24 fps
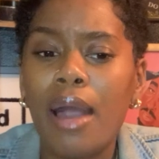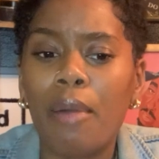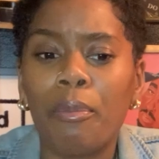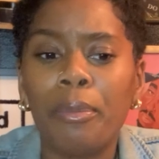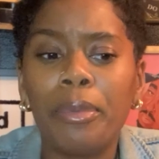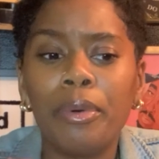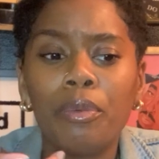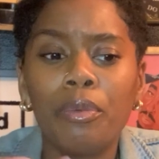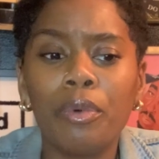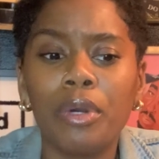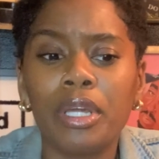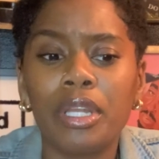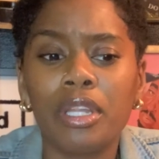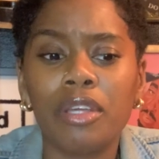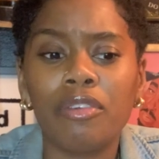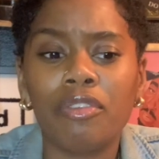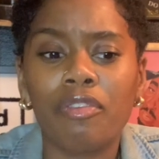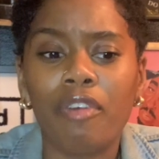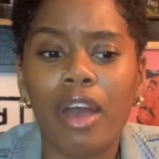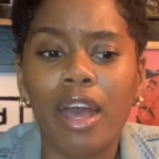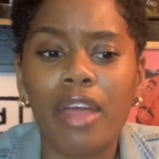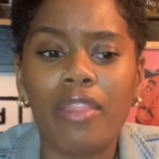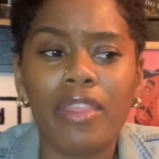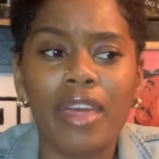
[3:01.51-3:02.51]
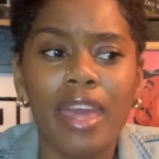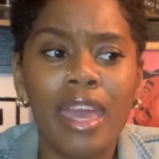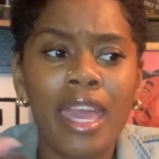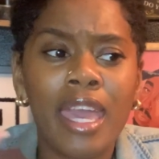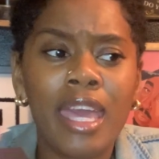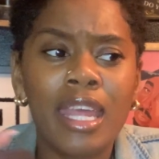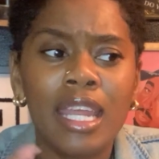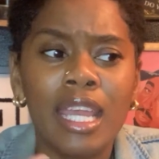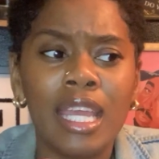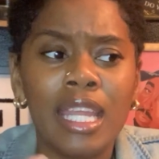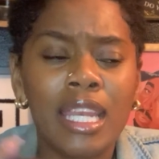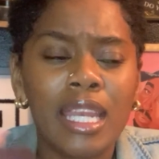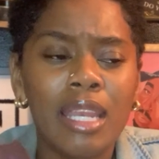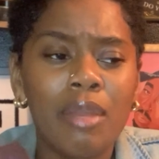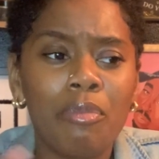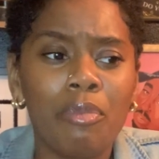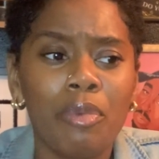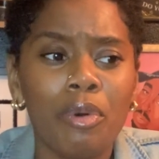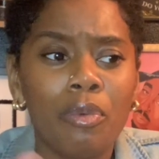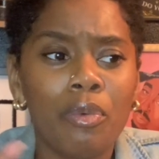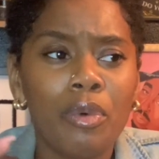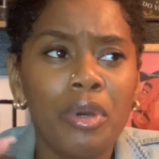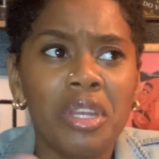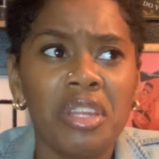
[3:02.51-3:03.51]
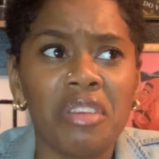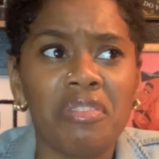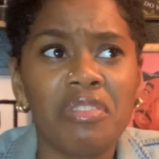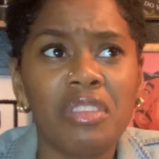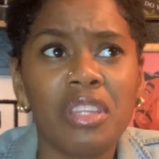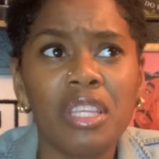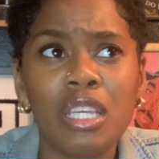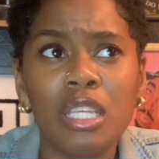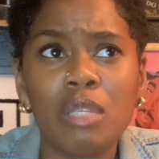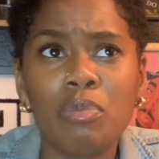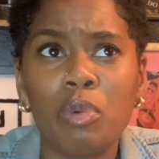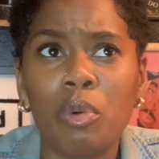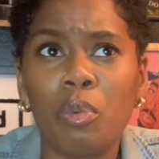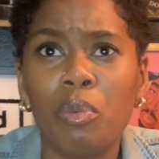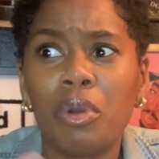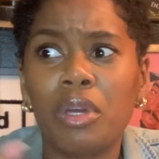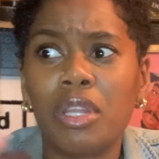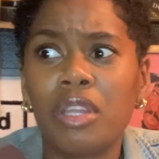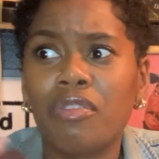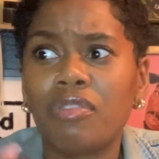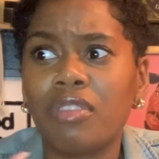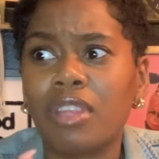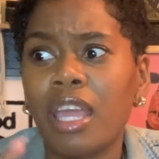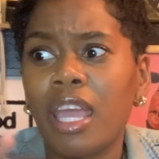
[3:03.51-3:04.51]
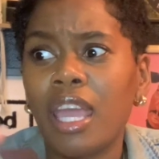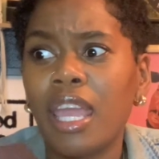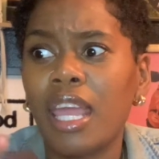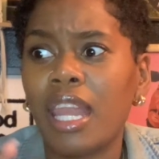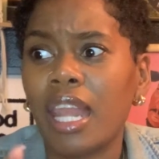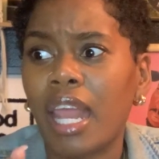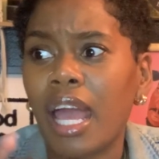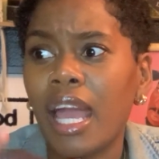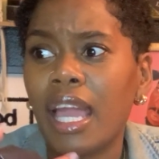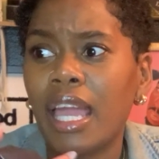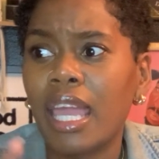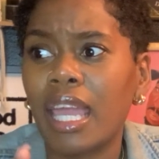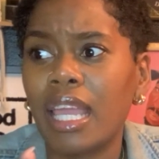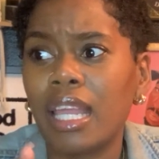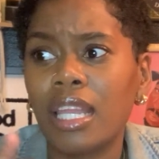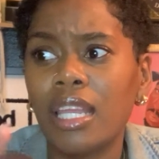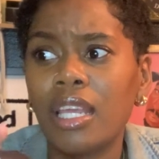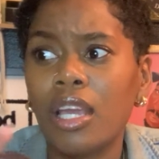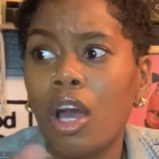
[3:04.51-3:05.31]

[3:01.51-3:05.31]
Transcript: but what if that and but what if this, but what if that, and I can't.